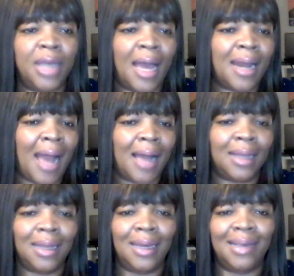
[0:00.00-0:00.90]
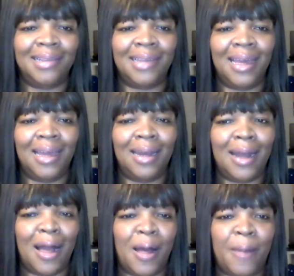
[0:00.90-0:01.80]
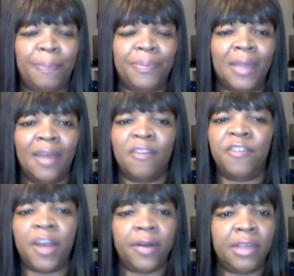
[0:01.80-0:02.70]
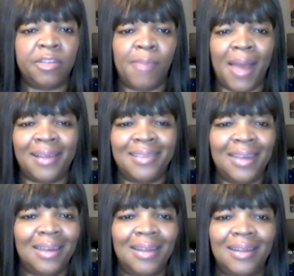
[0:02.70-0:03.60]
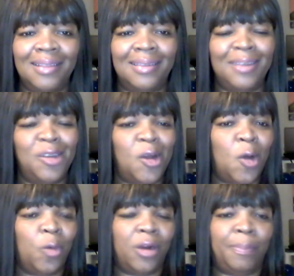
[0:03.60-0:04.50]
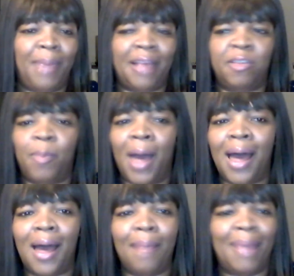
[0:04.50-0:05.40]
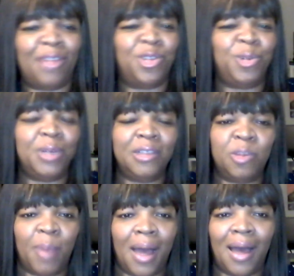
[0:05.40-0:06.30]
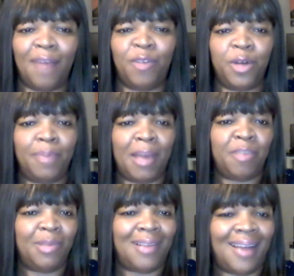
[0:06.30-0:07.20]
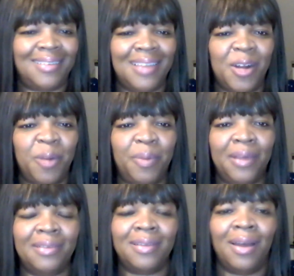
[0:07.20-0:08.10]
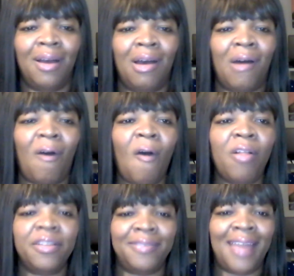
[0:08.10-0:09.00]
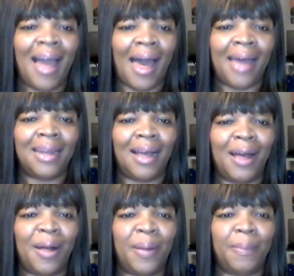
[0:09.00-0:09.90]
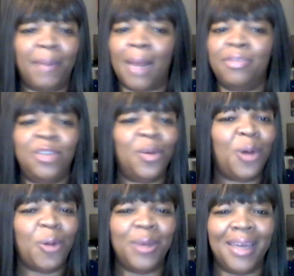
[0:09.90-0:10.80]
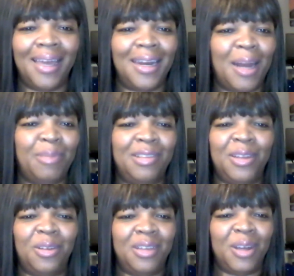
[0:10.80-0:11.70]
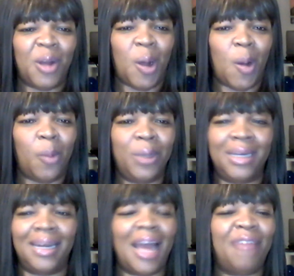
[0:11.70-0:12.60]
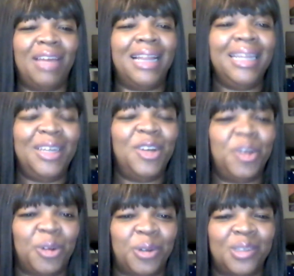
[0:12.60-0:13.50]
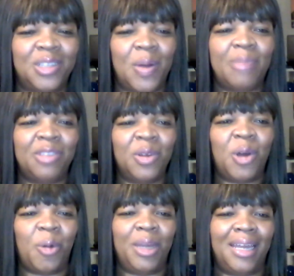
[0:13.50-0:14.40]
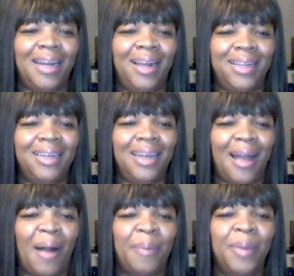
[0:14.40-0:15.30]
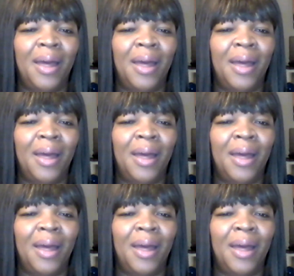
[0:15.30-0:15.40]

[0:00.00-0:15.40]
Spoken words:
had accolades in various magazines, and, we're best spa, best green spa, voted best massage therapist, all of that. But I'm still going in, and I'm still, we didn't have a cleaning crew. So I'm still going in and cleaning up.